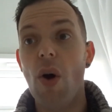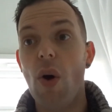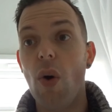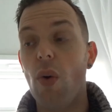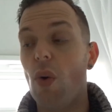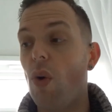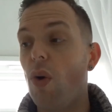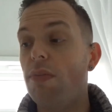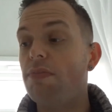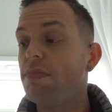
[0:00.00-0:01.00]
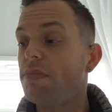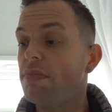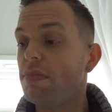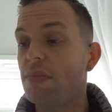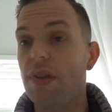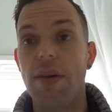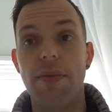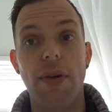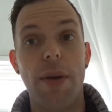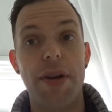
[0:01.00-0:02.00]
or
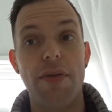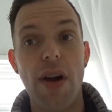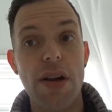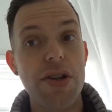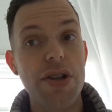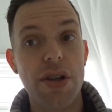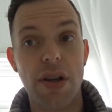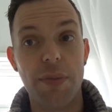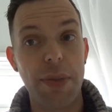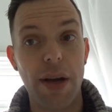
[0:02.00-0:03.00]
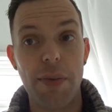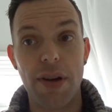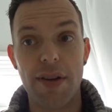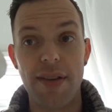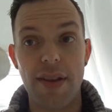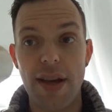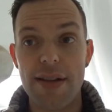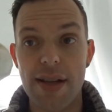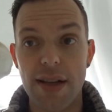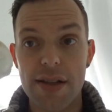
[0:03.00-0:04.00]
I'm in a rush and I pick up one of the
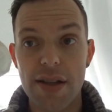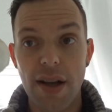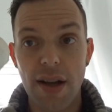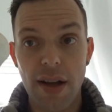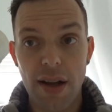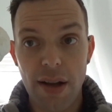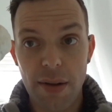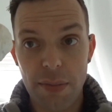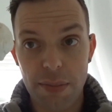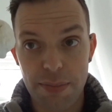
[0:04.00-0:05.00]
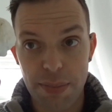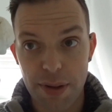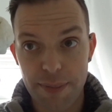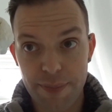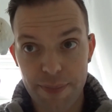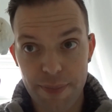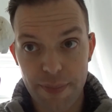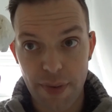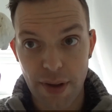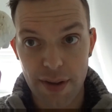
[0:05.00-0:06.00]
synthetics. But
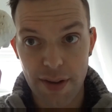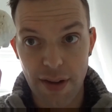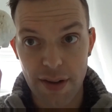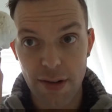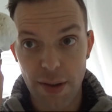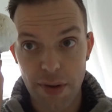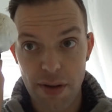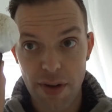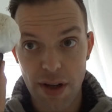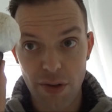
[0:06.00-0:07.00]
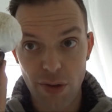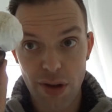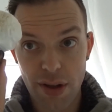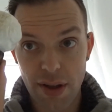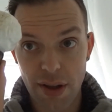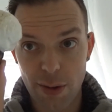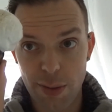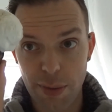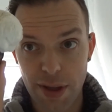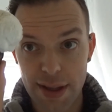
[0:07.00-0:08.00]
99 times out of 100, it will be
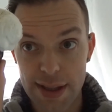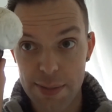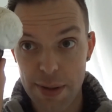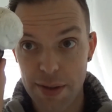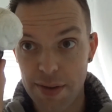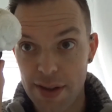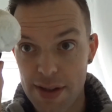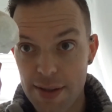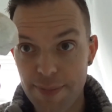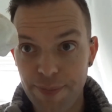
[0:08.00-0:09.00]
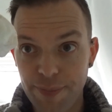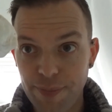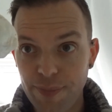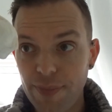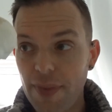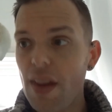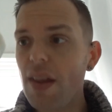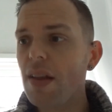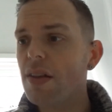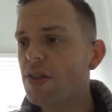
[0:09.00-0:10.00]
one of these beauties.
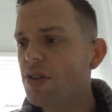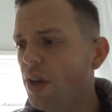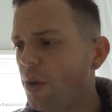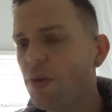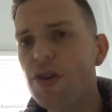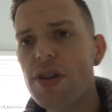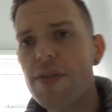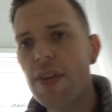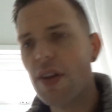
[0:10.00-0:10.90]
So, just for the